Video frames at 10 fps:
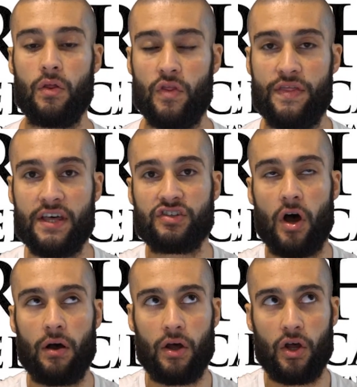There's
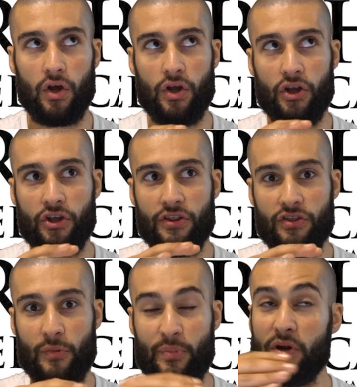
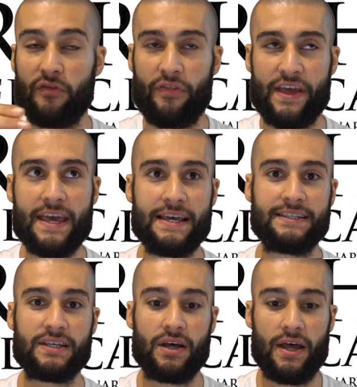the beautiful thing
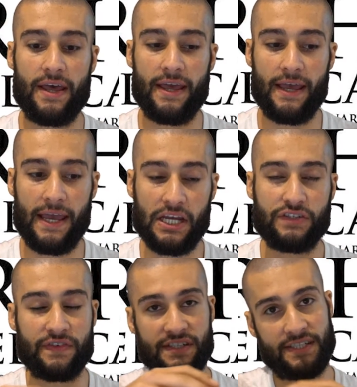is each
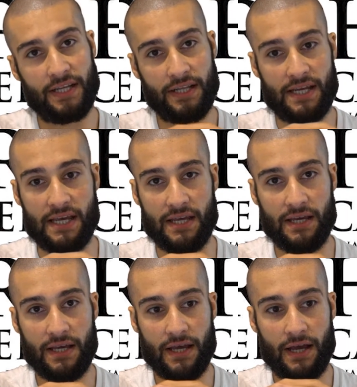facility
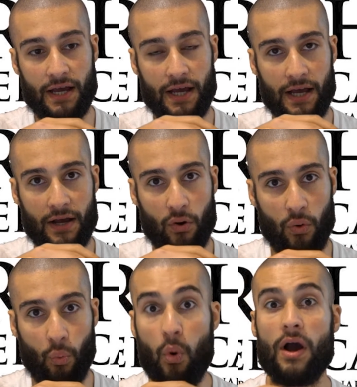
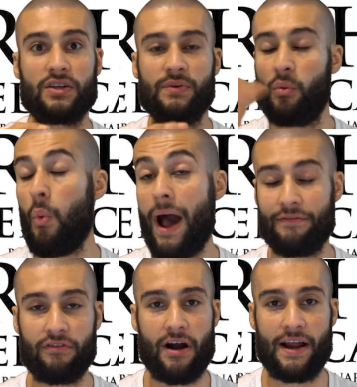works with a wide
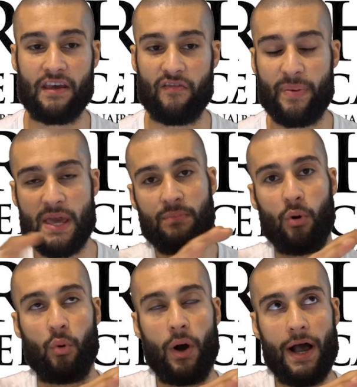variety of
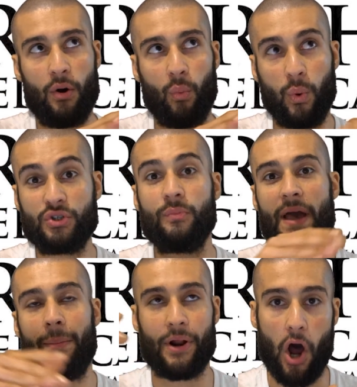people, which will be
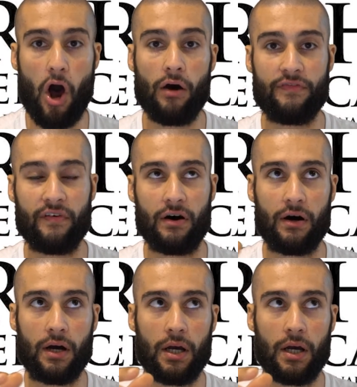able to offer